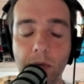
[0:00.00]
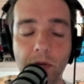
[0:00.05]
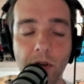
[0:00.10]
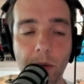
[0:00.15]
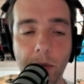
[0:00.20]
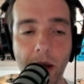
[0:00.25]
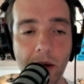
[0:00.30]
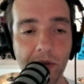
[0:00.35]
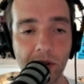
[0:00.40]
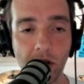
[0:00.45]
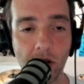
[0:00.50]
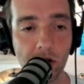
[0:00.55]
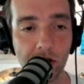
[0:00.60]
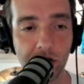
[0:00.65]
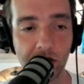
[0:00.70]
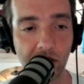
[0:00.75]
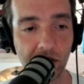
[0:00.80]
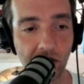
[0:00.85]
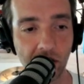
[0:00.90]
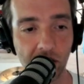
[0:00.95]
of him having
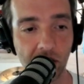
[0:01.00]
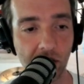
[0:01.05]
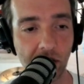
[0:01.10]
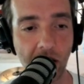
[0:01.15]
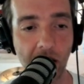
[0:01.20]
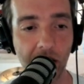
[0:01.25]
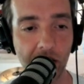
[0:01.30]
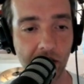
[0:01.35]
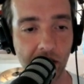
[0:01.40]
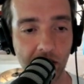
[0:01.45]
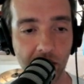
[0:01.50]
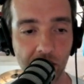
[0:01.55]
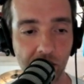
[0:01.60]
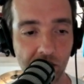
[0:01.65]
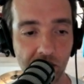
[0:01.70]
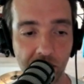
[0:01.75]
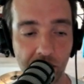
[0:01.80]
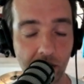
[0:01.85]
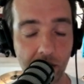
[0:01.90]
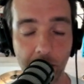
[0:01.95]
coached at Cincinnati, and
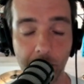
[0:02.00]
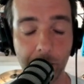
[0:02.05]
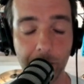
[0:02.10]
just